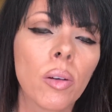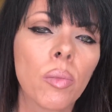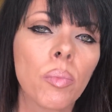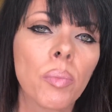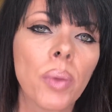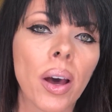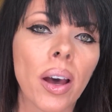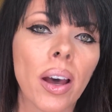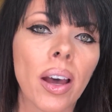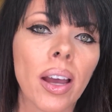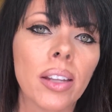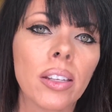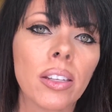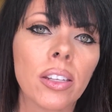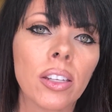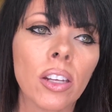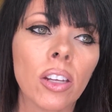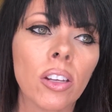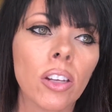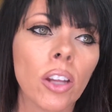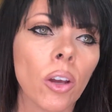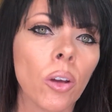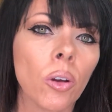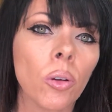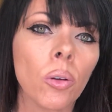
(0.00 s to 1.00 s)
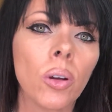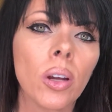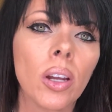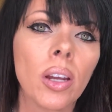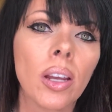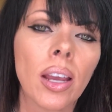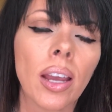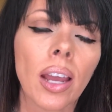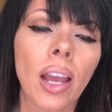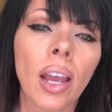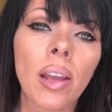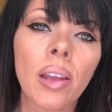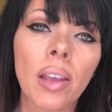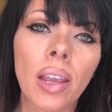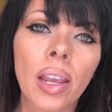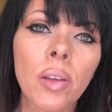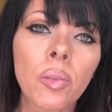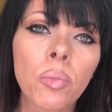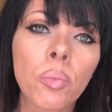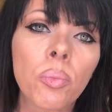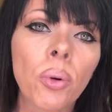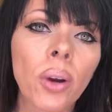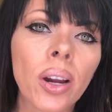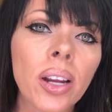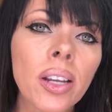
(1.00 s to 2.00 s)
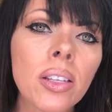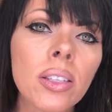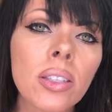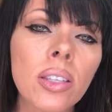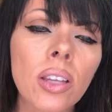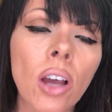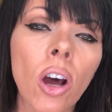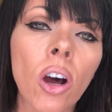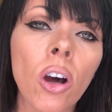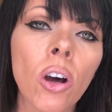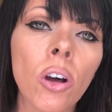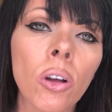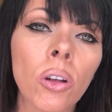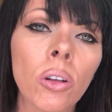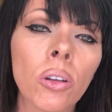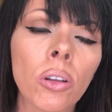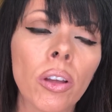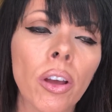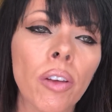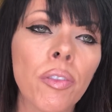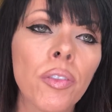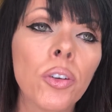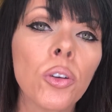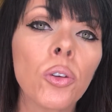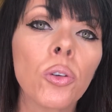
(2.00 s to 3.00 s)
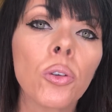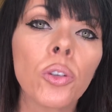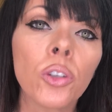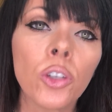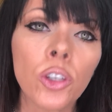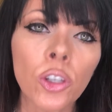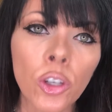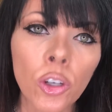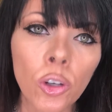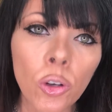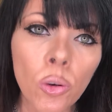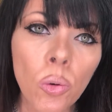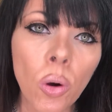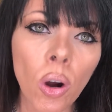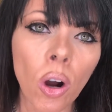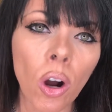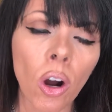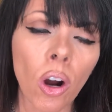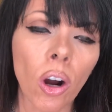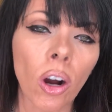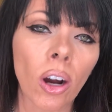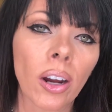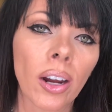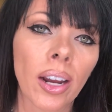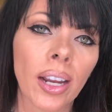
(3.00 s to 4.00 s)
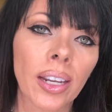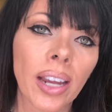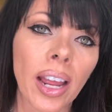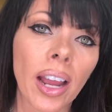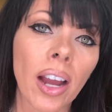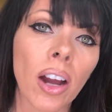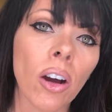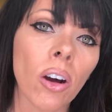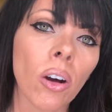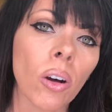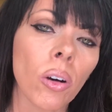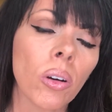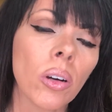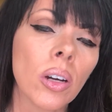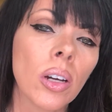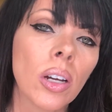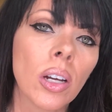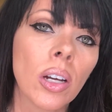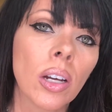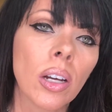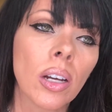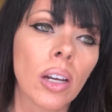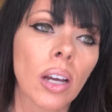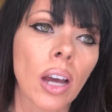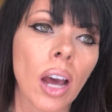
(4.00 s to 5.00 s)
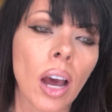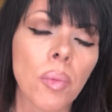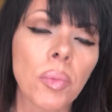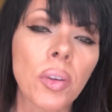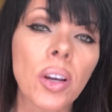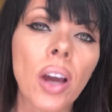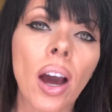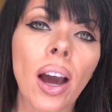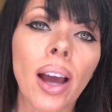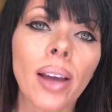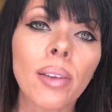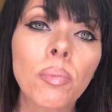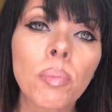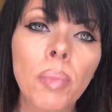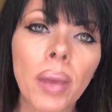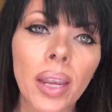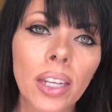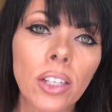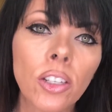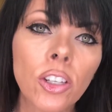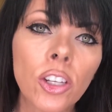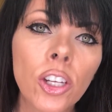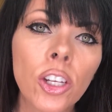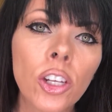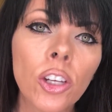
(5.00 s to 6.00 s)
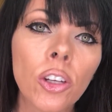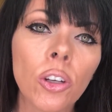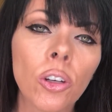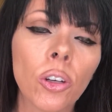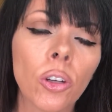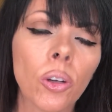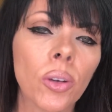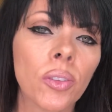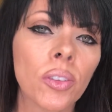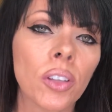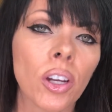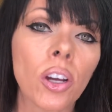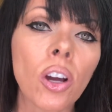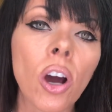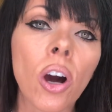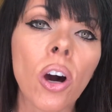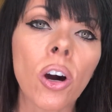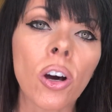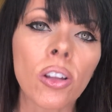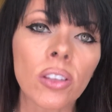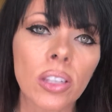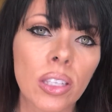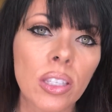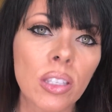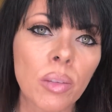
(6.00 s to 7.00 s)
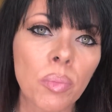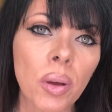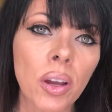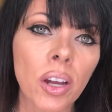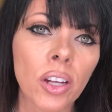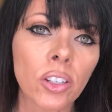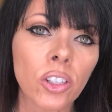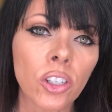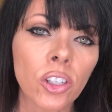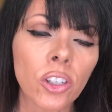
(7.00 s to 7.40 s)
But, embrace all of who you are and how God made you and the call that's upon